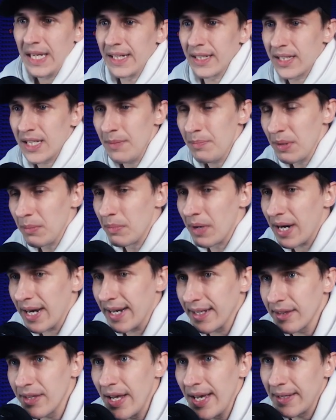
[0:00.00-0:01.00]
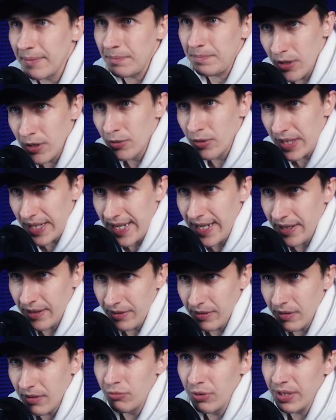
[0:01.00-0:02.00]
And keep in mind that you
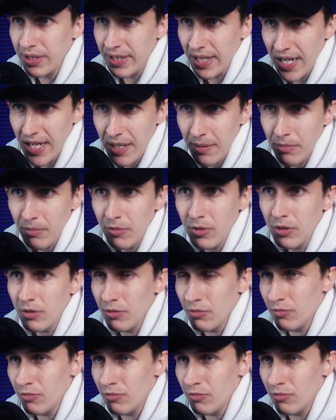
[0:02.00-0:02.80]
can rename,